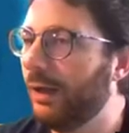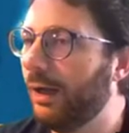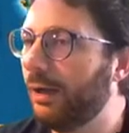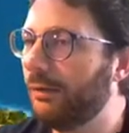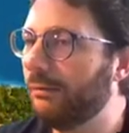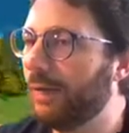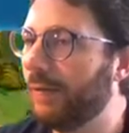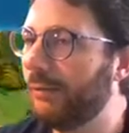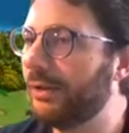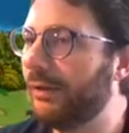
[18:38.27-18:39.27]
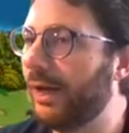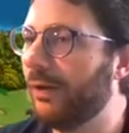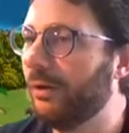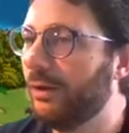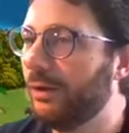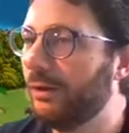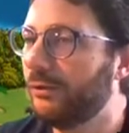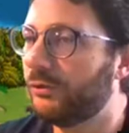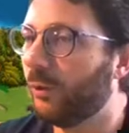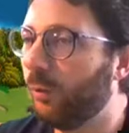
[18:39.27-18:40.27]
So
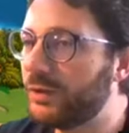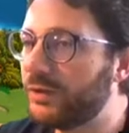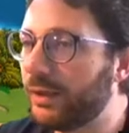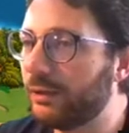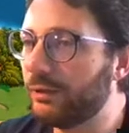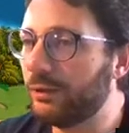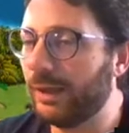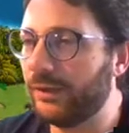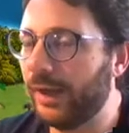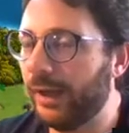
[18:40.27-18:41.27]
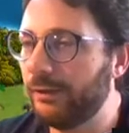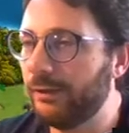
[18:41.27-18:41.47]
what's he gonna do about that?